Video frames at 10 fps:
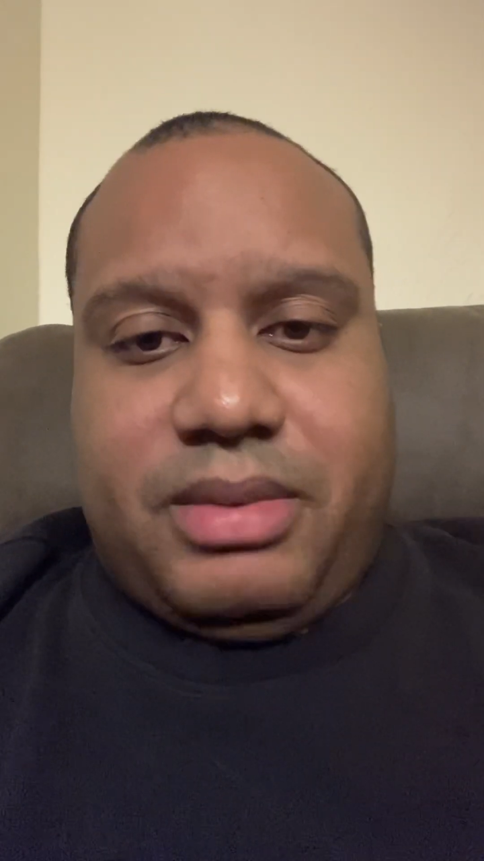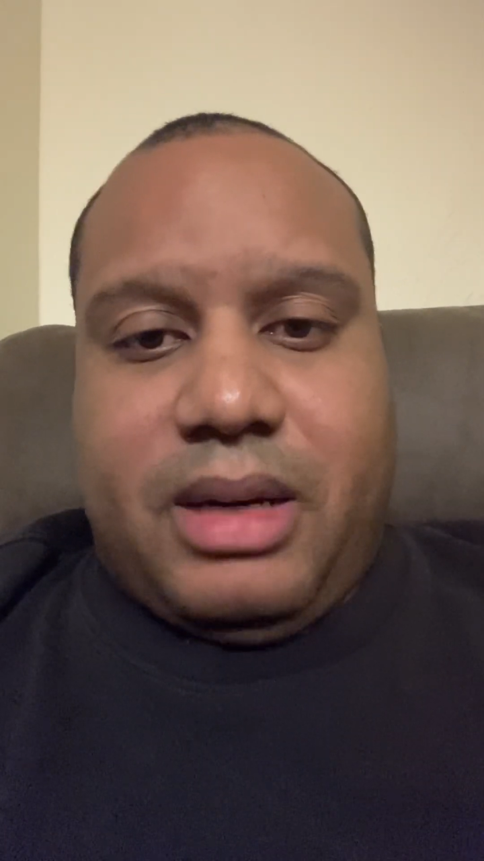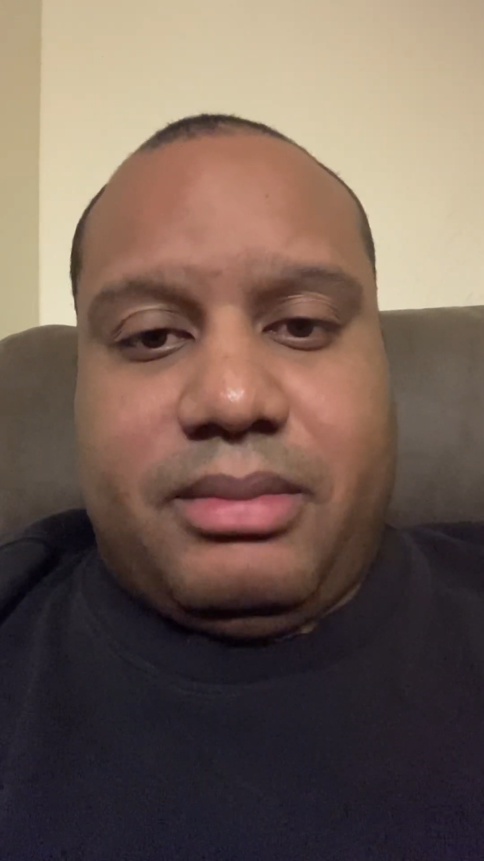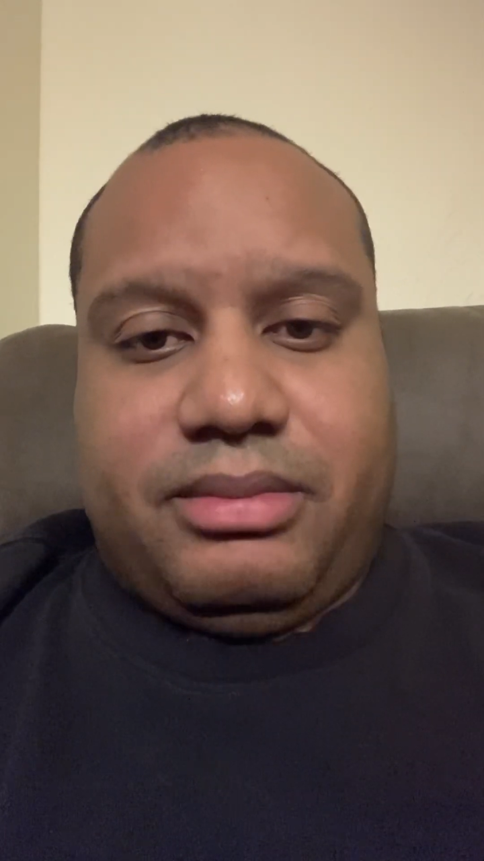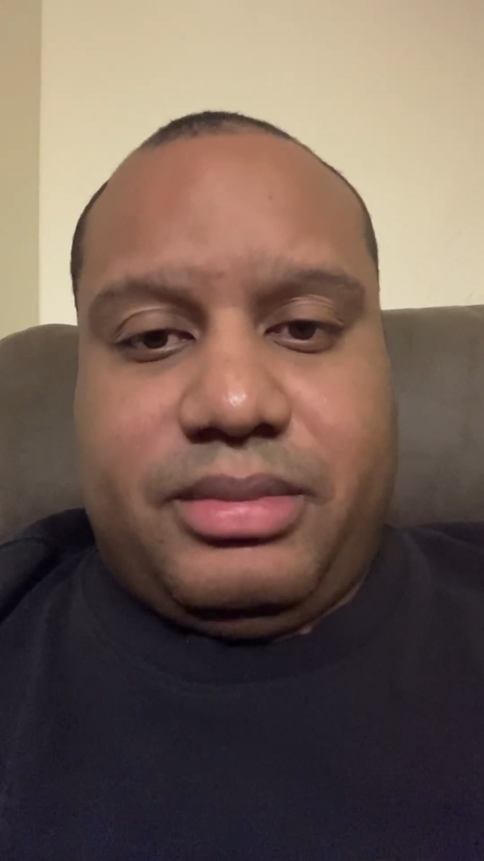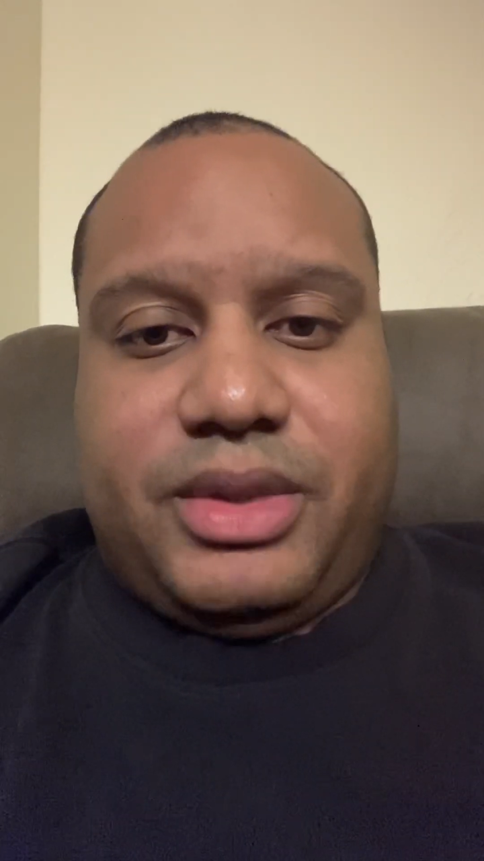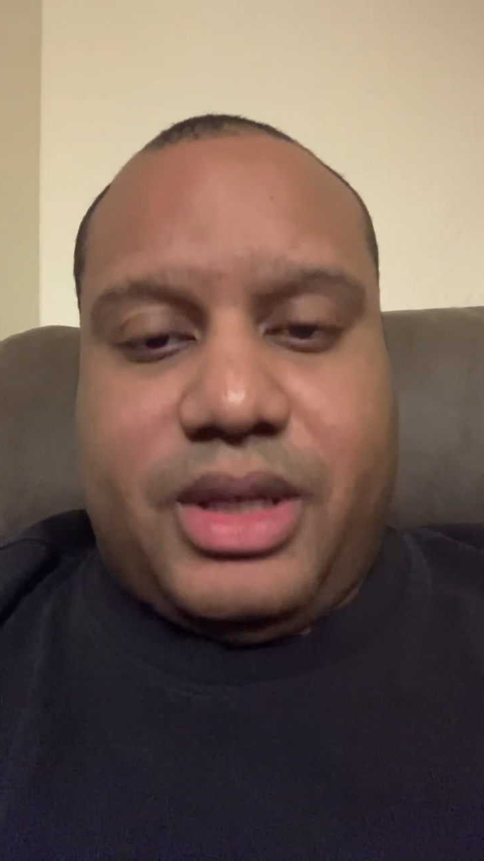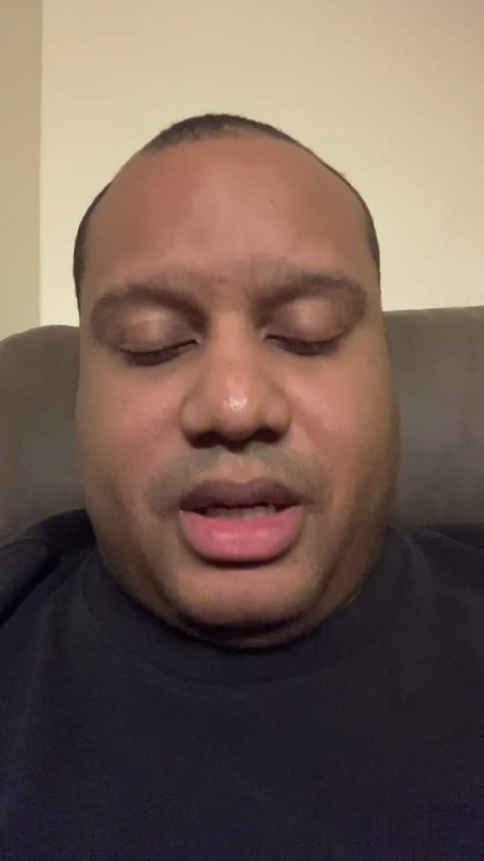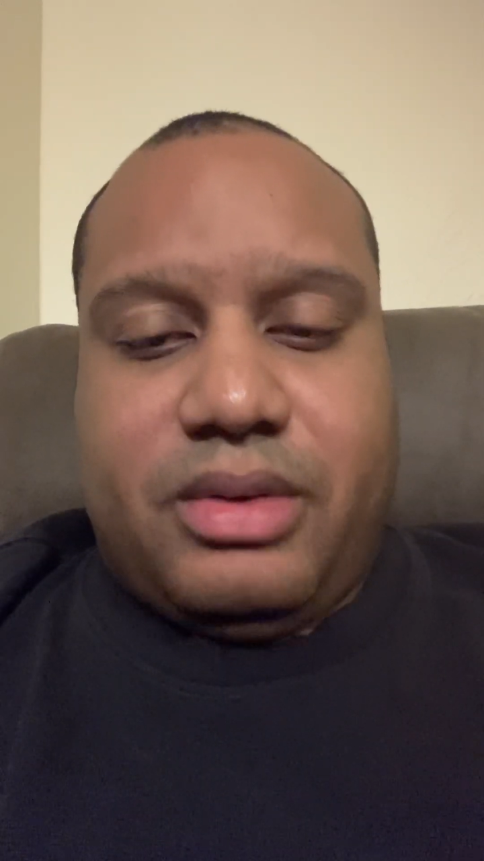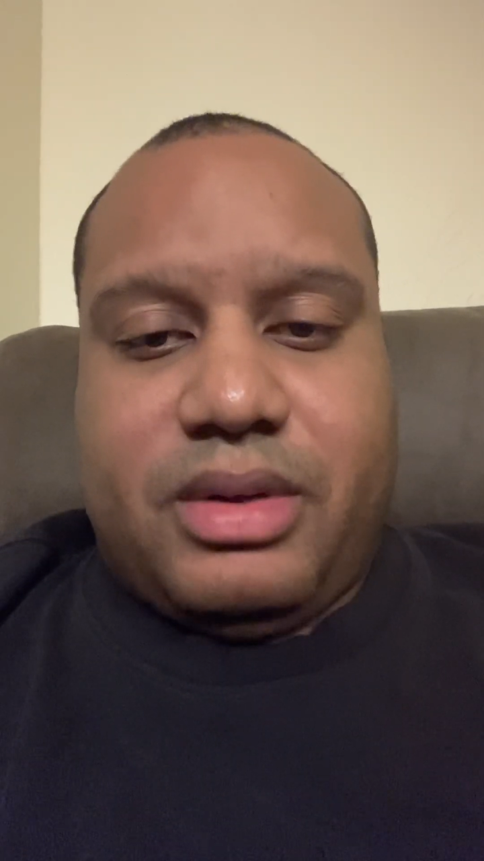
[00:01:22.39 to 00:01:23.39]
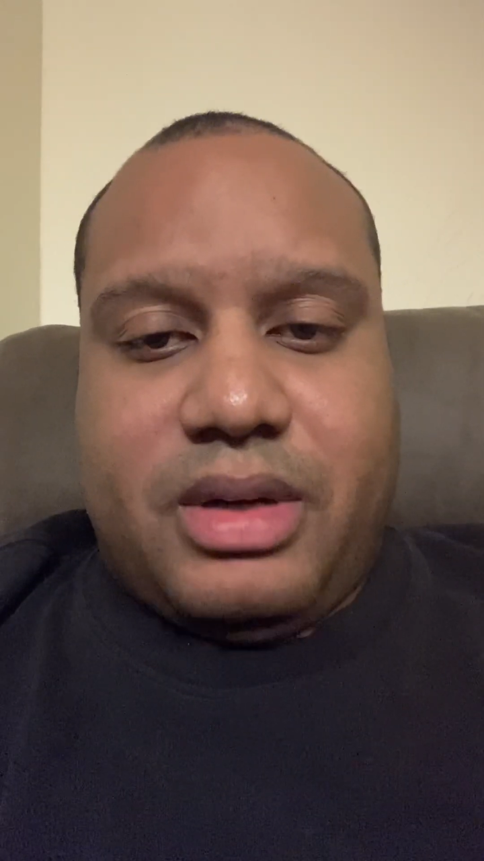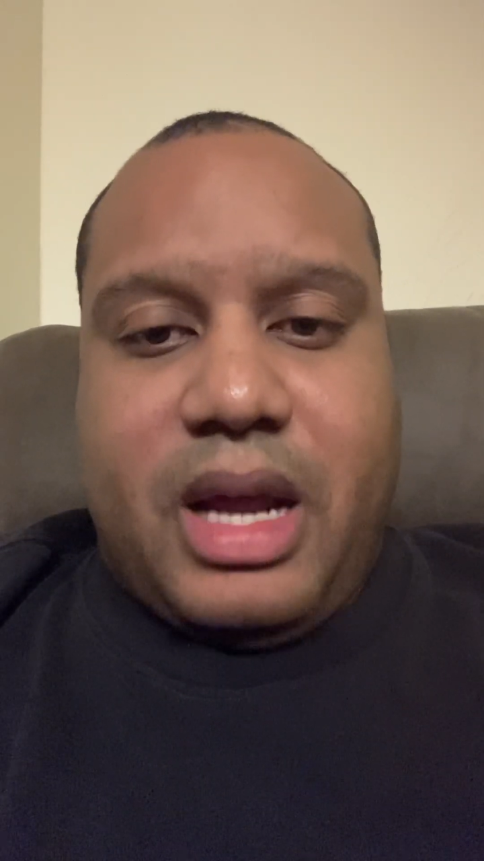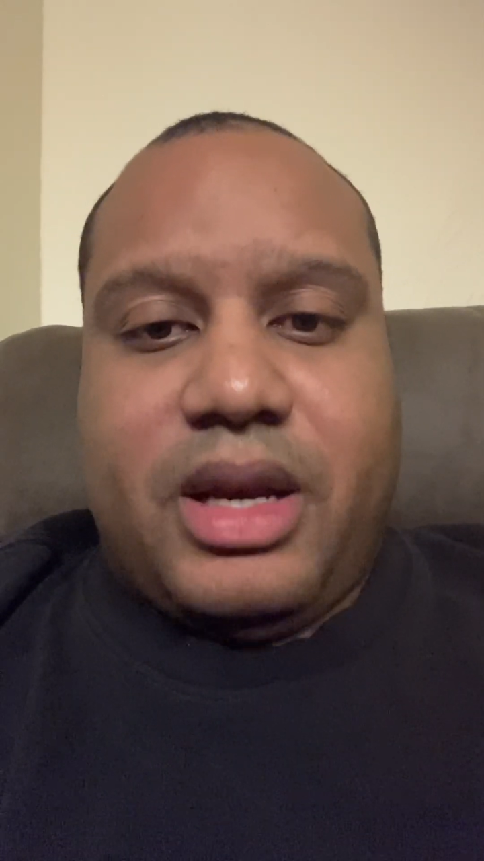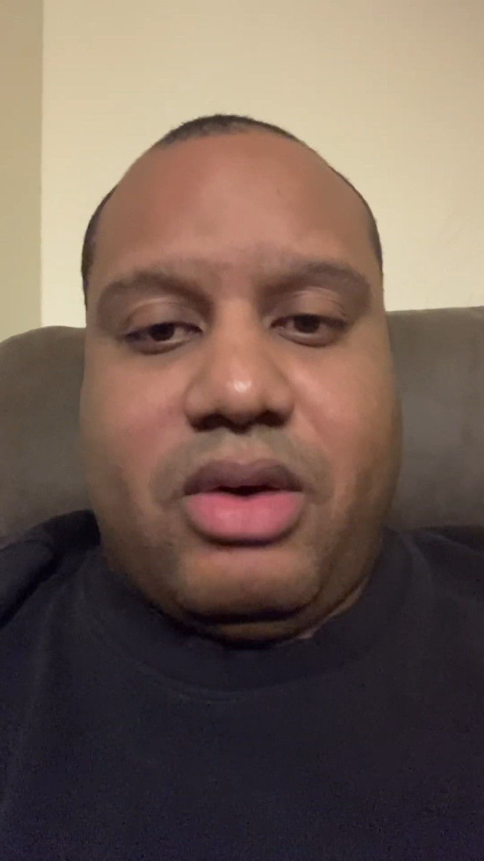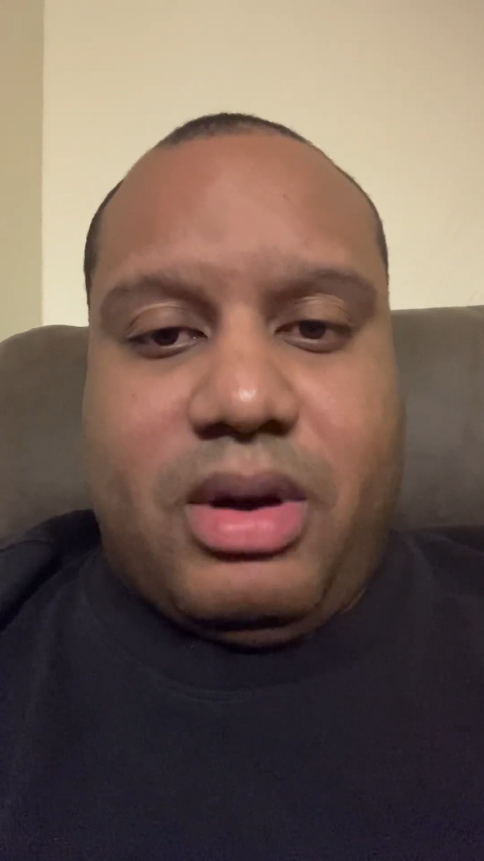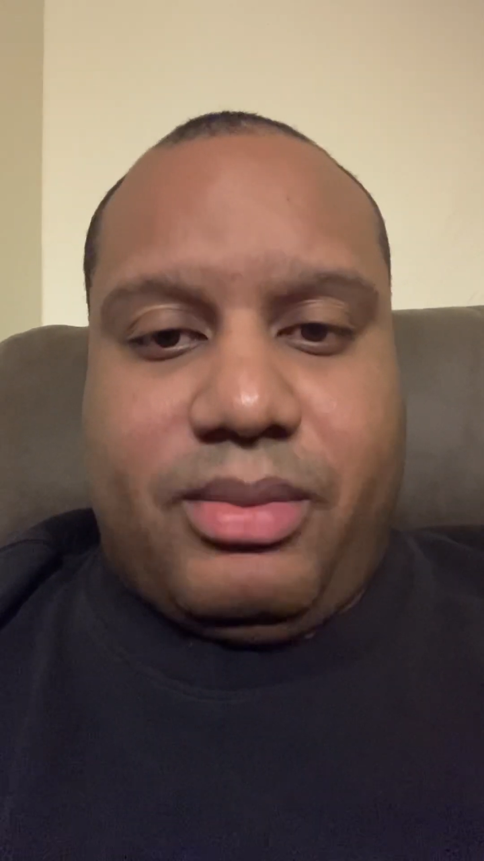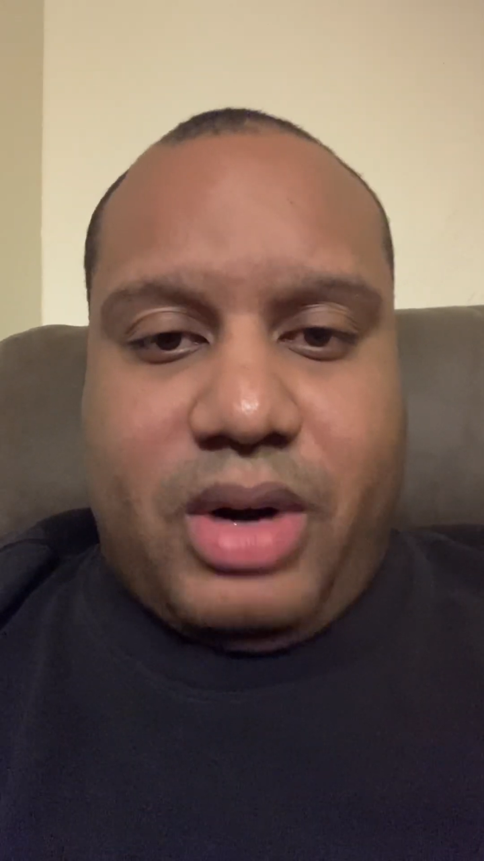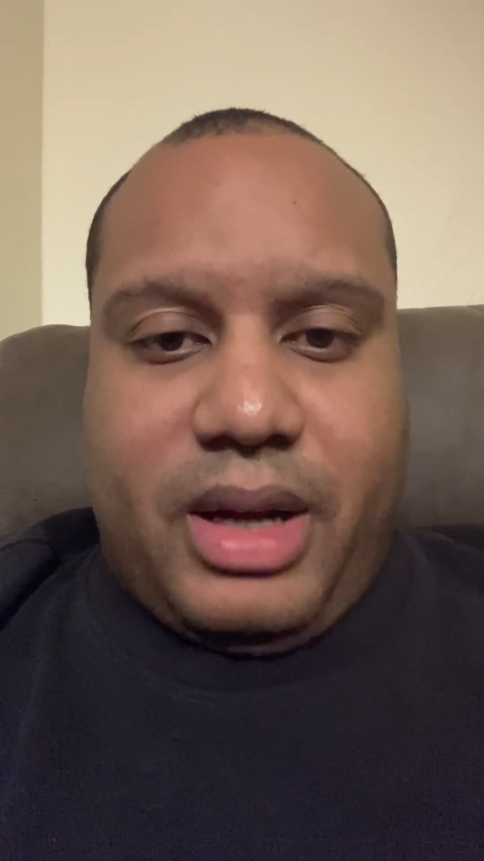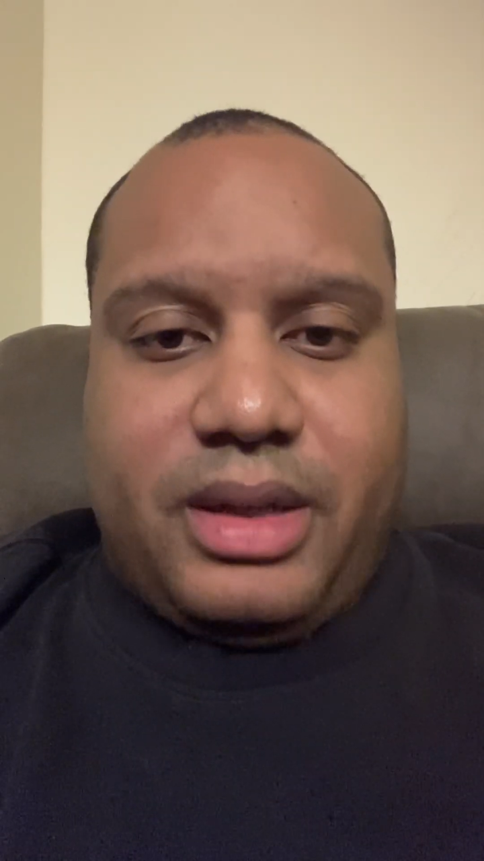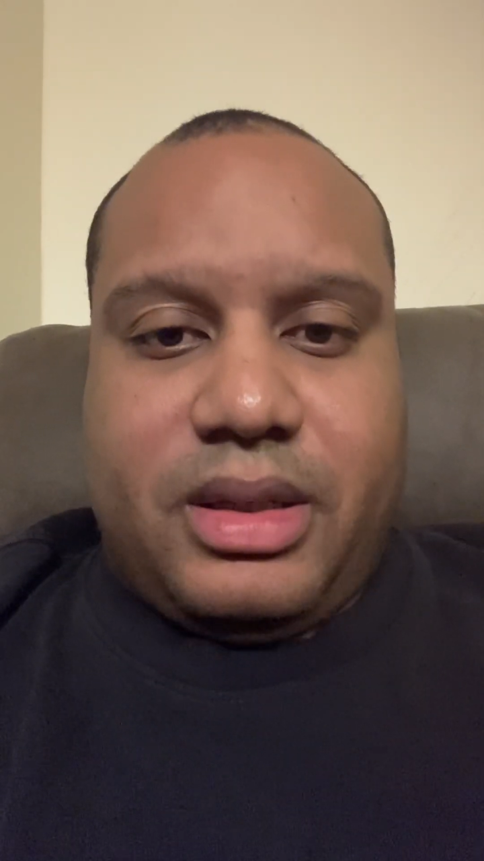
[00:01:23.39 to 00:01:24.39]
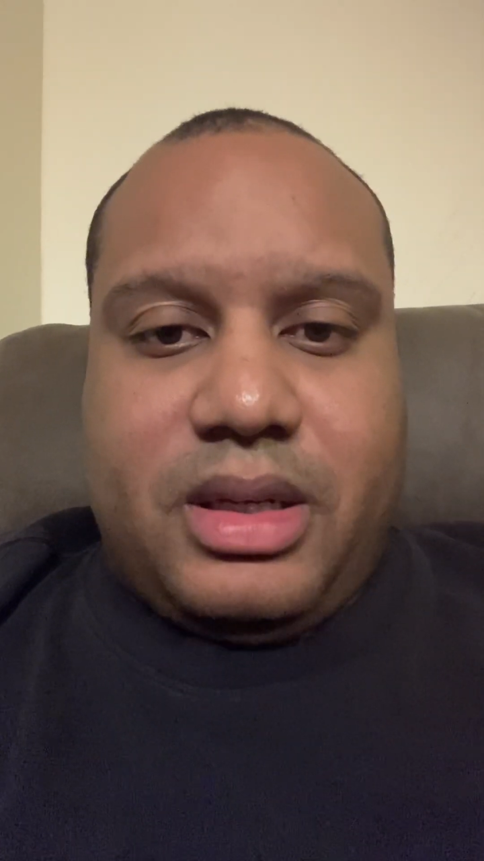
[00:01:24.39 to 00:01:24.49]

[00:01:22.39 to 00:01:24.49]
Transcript: but I know I'm right.